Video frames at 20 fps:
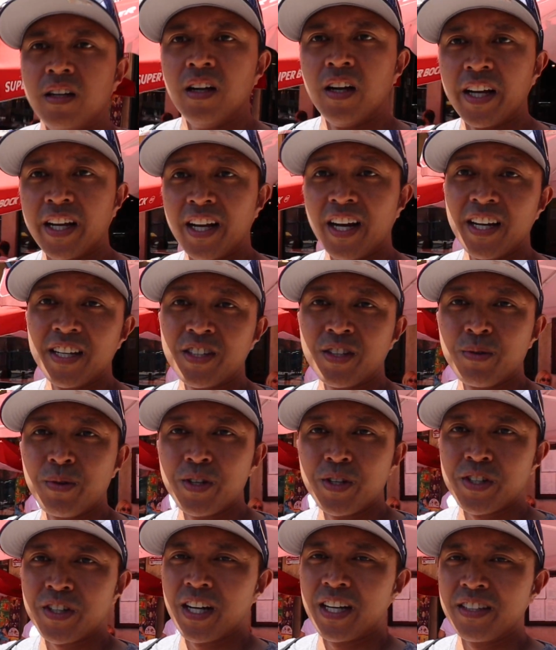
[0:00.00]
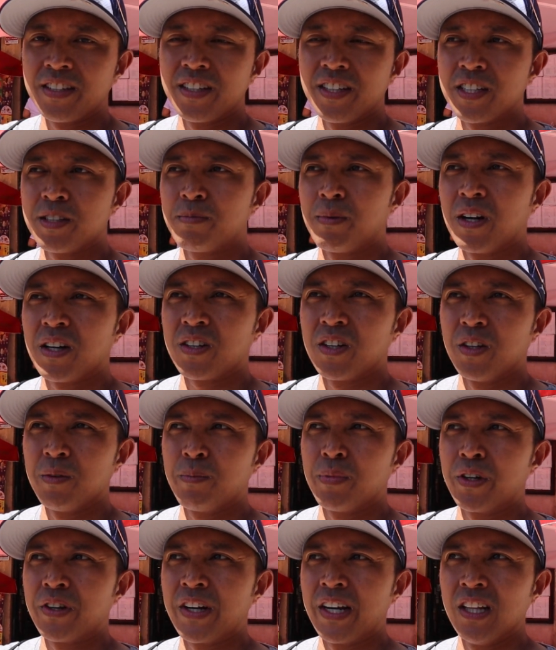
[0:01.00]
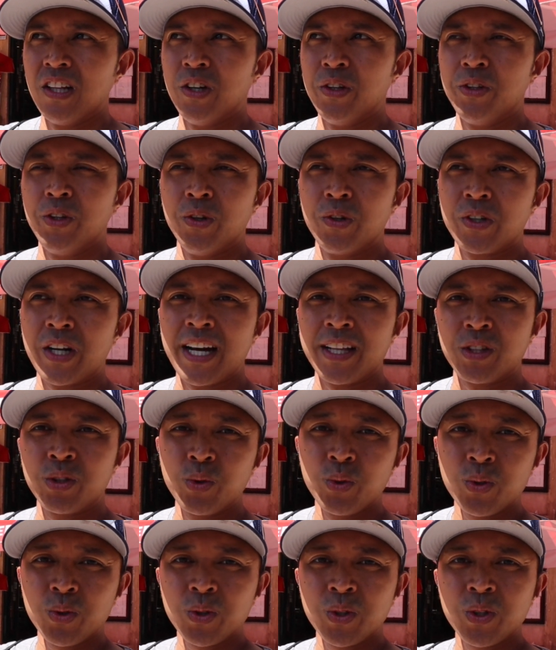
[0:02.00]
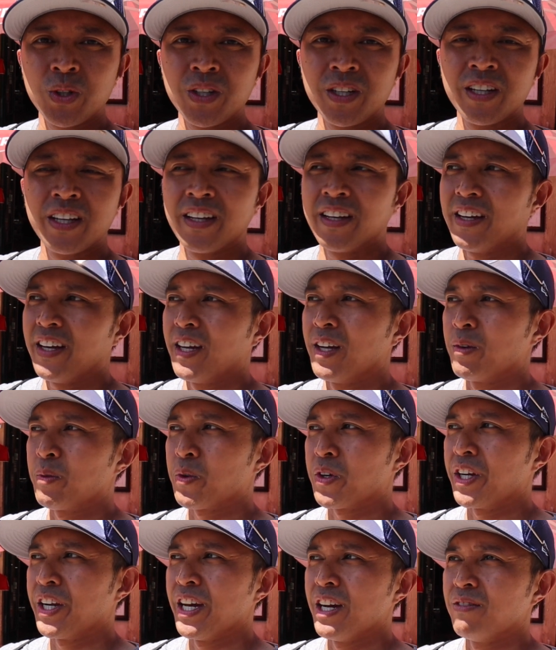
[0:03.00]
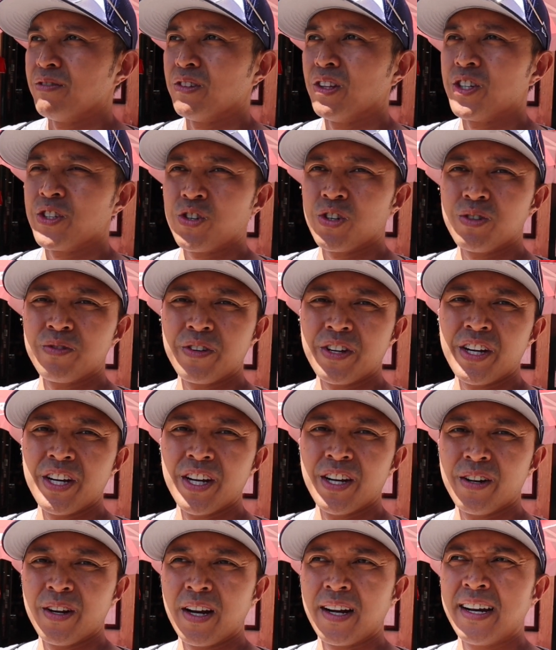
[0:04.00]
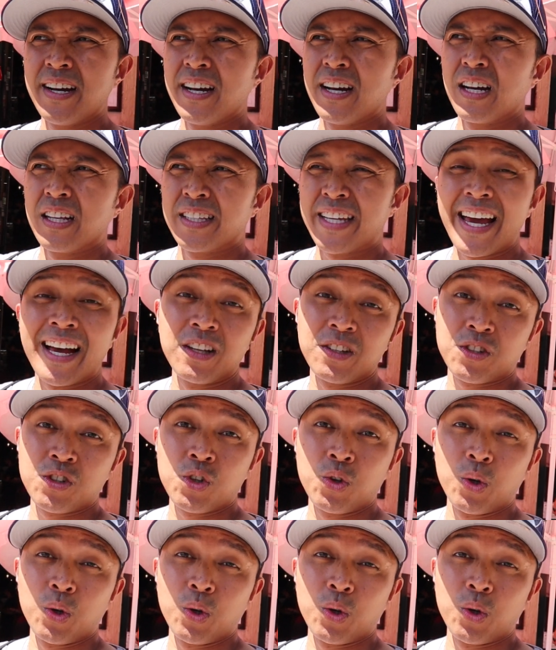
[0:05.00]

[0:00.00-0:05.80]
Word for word: Alright guys, so we just got to this spot called Perola do Rato and we're gonna have lunch over here. Tal's